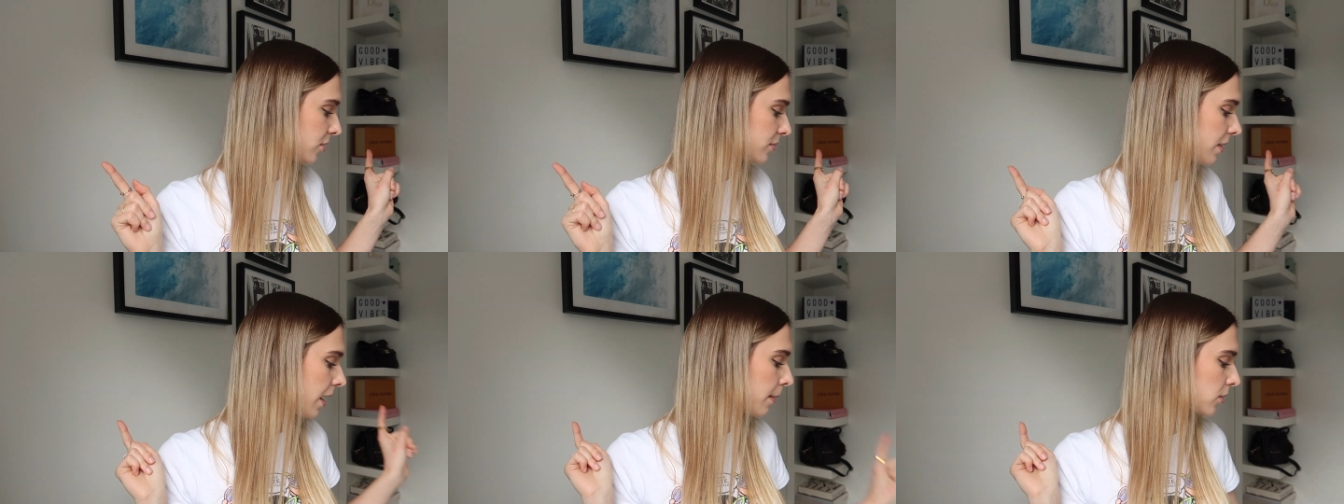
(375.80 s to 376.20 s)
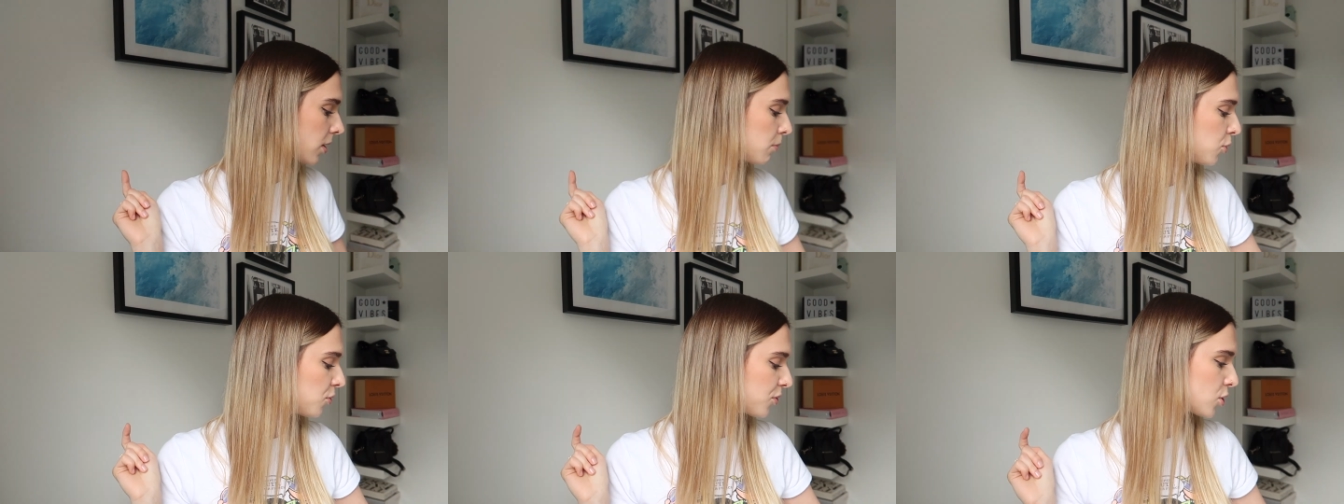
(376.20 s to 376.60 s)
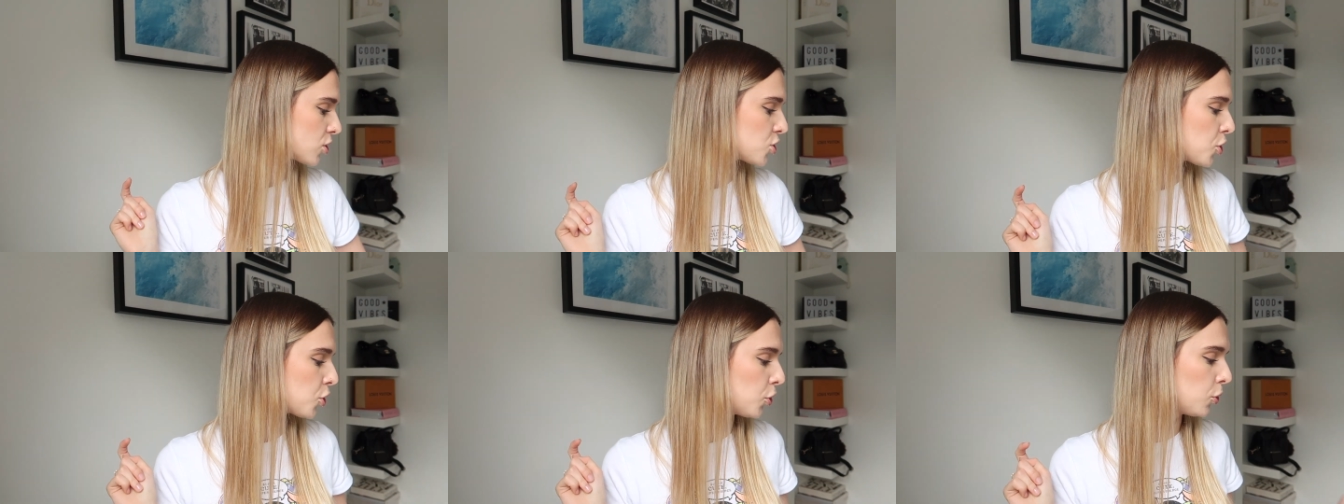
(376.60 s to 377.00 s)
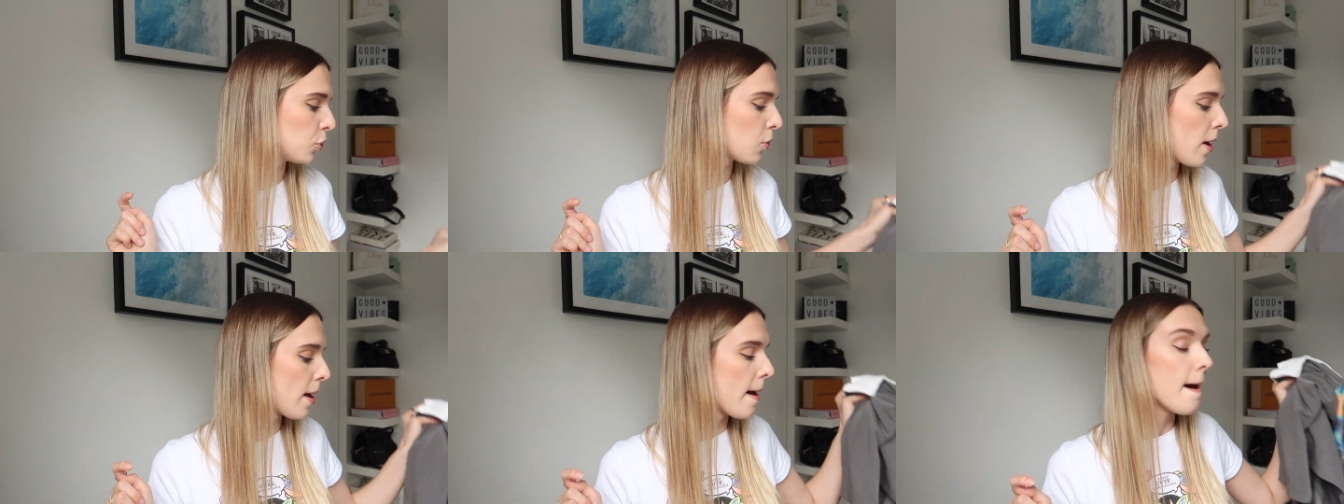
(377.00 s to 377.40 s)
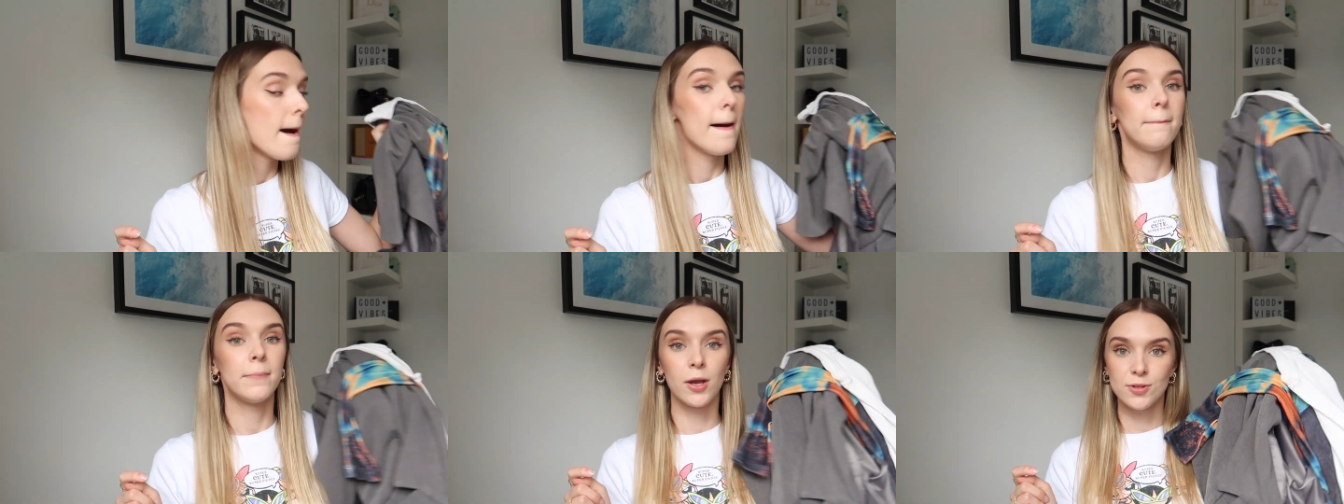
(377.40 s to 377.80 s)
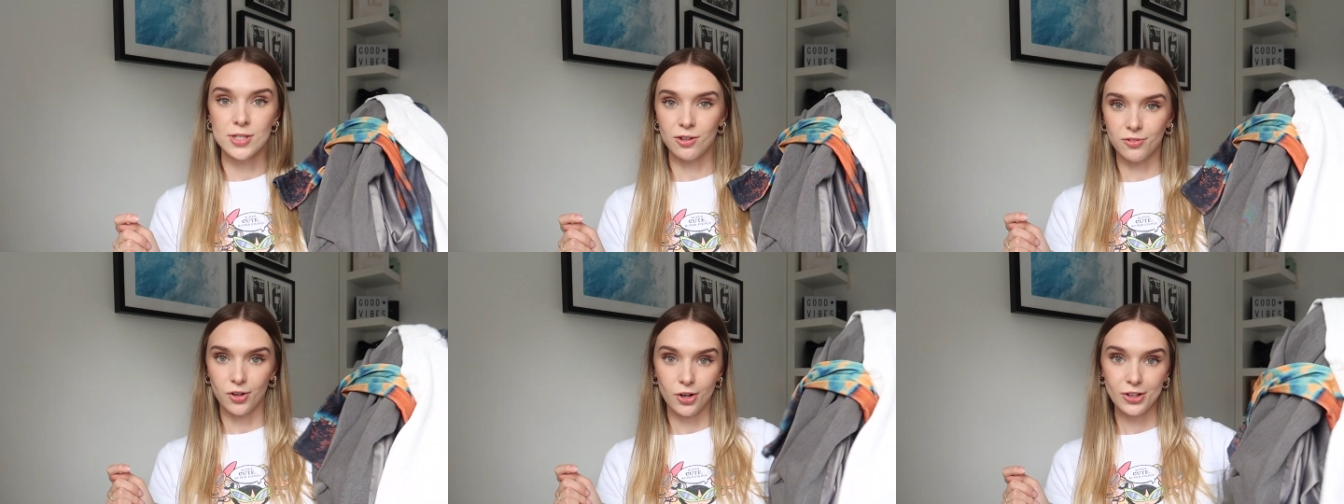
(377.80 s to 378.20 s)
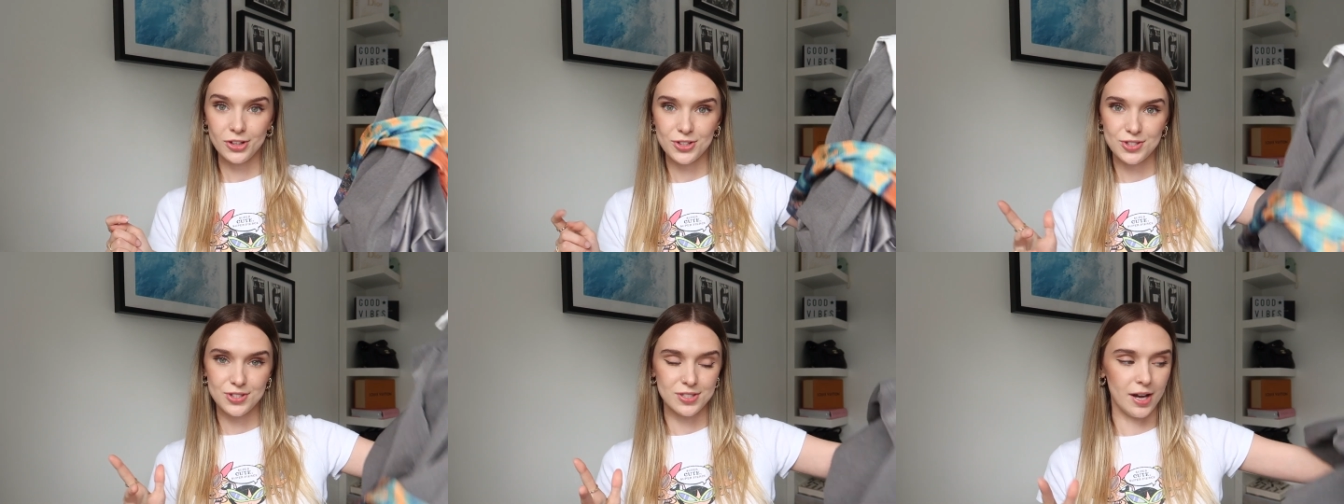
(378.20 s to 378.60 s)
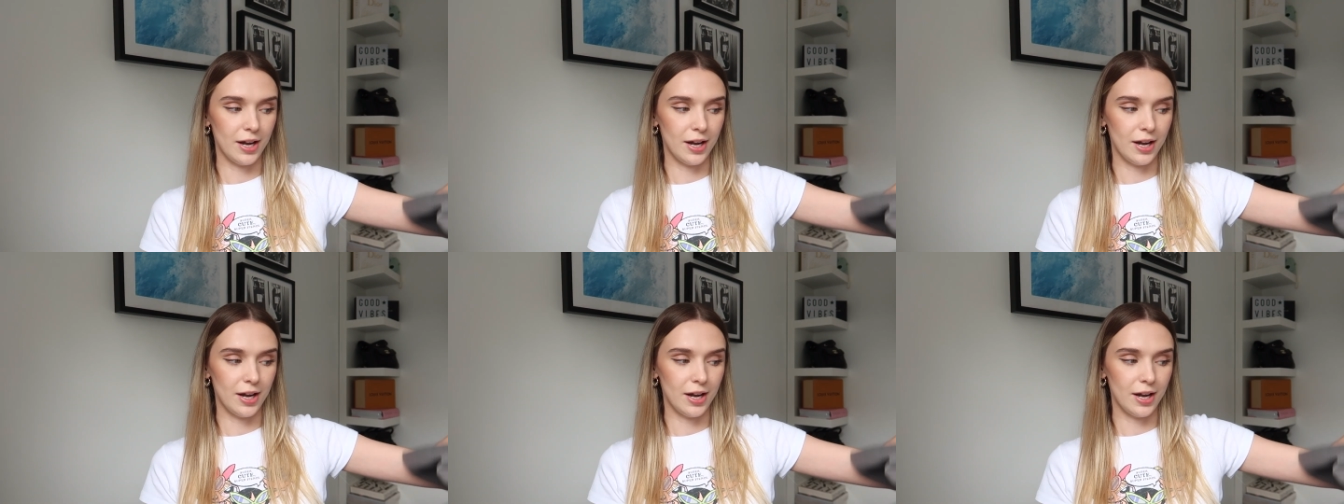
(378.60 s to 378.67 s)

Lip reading: on. I'm going to move on to Motel Rocks.